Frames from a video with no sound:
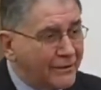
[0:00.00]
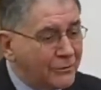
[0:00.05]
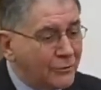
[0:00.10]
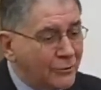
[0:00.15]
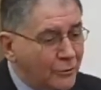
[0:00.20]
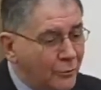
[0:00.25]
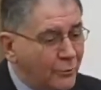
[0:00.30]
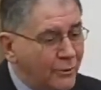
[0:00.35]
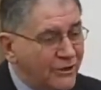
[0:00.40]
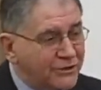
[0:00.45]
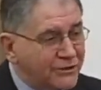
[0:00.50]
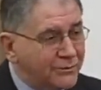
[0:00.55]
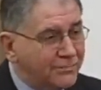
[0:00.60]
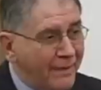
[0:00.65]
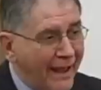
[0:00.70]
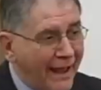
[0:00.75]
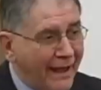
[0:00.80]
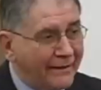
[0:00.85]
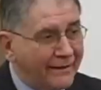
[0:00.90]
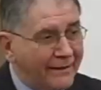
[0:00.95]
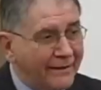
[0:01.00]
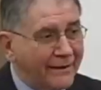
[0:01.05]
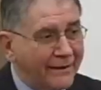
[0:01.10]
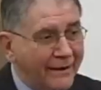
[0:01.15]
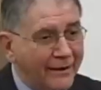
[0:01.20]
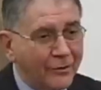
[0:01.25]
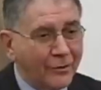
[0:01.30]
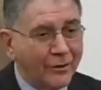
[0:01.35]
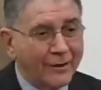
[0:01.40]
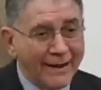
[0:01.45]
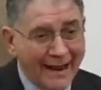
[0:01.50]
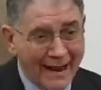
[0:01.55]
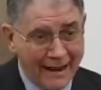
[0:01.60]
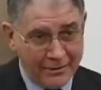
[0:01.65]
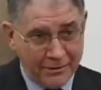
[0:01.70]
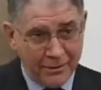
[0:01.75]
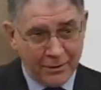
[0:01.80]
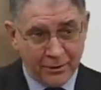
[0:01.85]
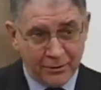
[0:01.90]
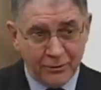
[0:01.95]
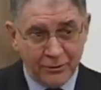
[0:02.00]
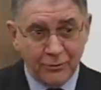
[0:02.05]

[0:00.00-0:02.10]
through which man recognizes